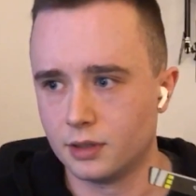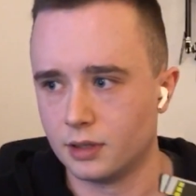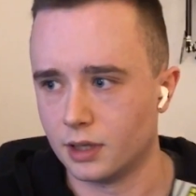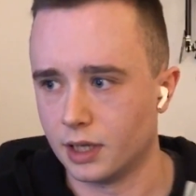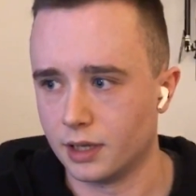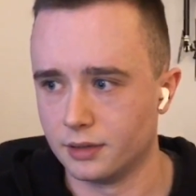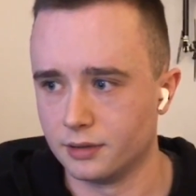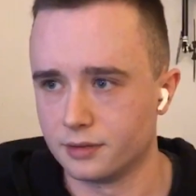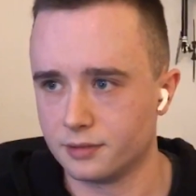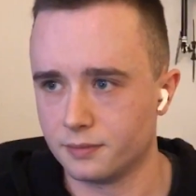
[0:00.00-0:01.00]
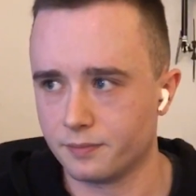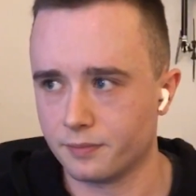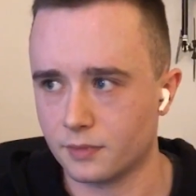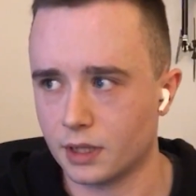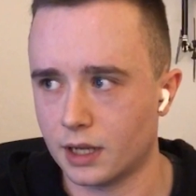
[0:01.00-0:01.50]
And
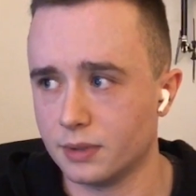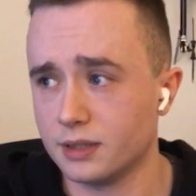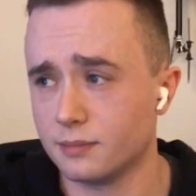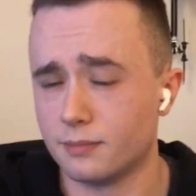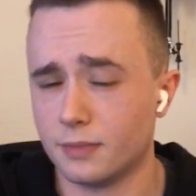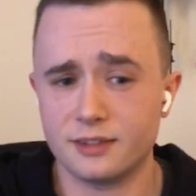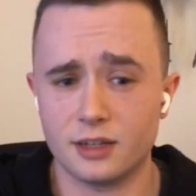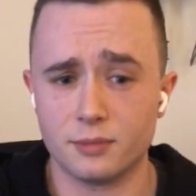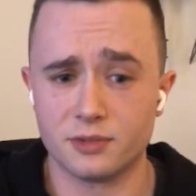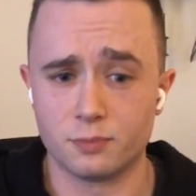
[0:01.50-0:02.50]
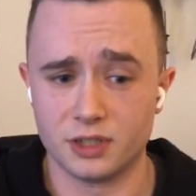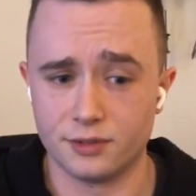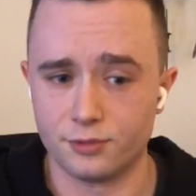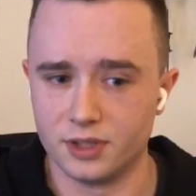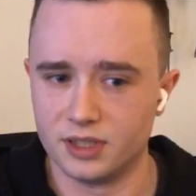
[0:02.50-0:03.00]
I mean, my setup is pretty
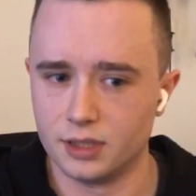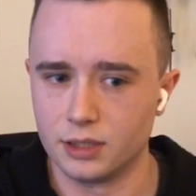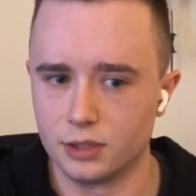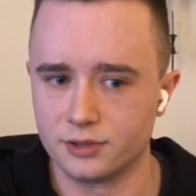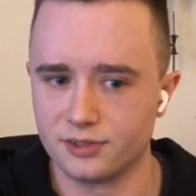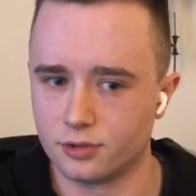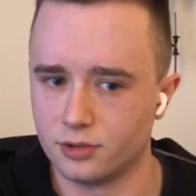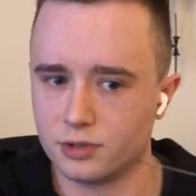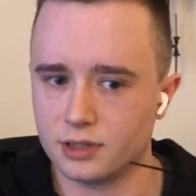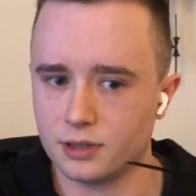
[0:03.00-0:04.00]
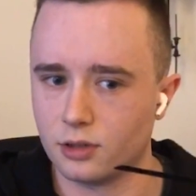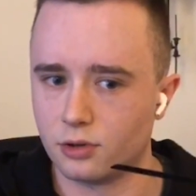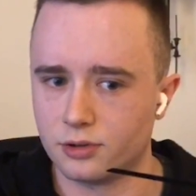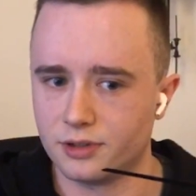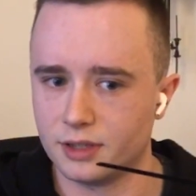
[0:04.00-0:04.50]
3D geared, so you can lower
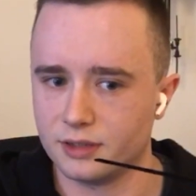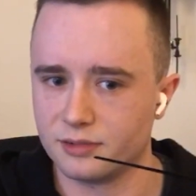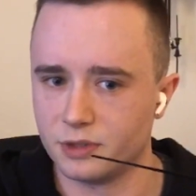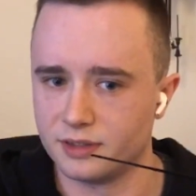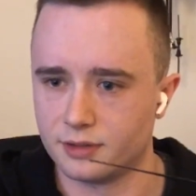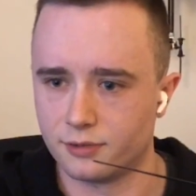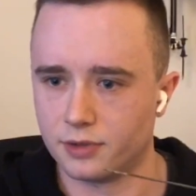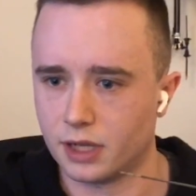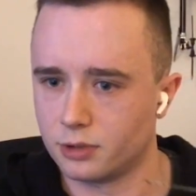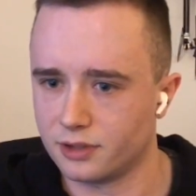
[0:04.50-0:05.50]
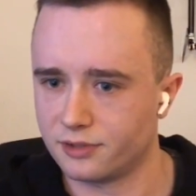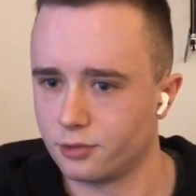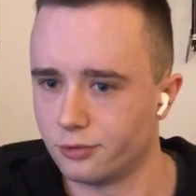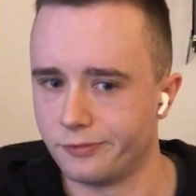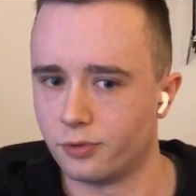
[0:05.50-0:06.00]
the speeds in the flybar list to
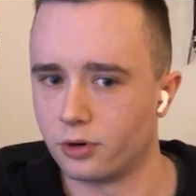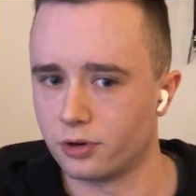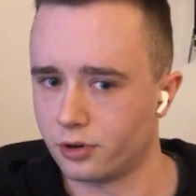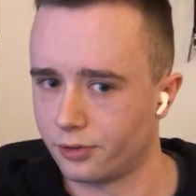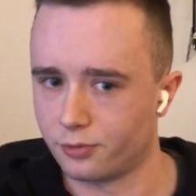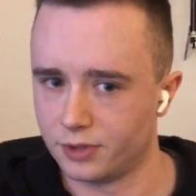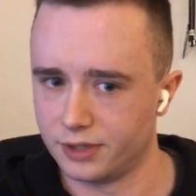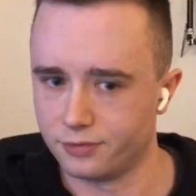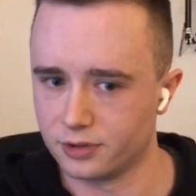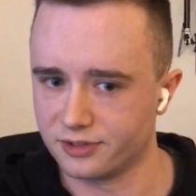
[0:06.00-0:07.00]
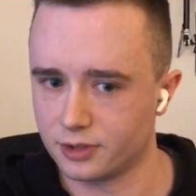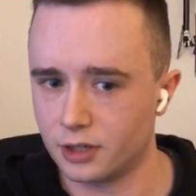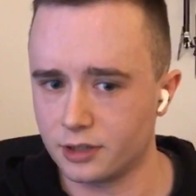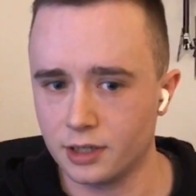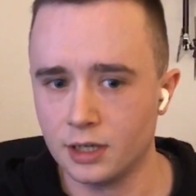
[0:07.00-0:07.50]
4 or 3 for the start,
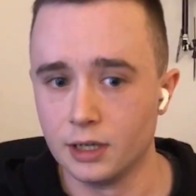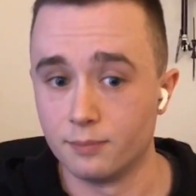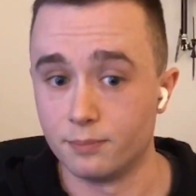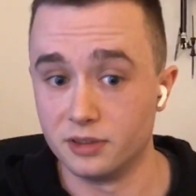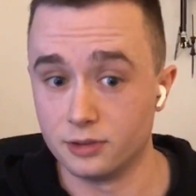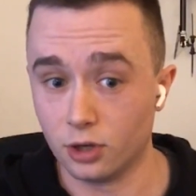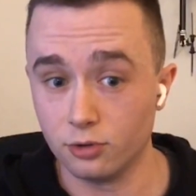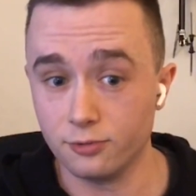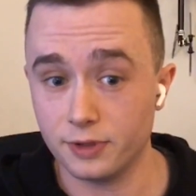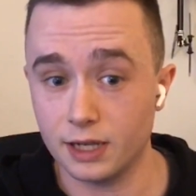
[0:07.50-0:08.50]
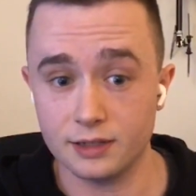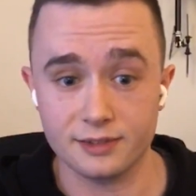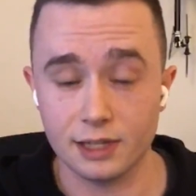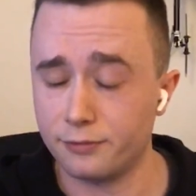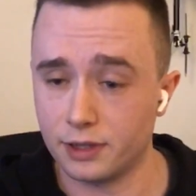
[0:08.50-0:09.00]
but don't fly it in
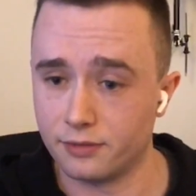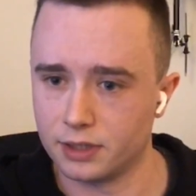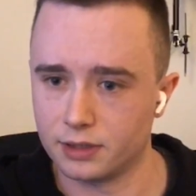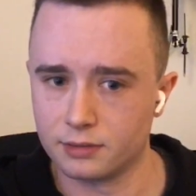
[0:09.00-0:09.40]
self-leveling.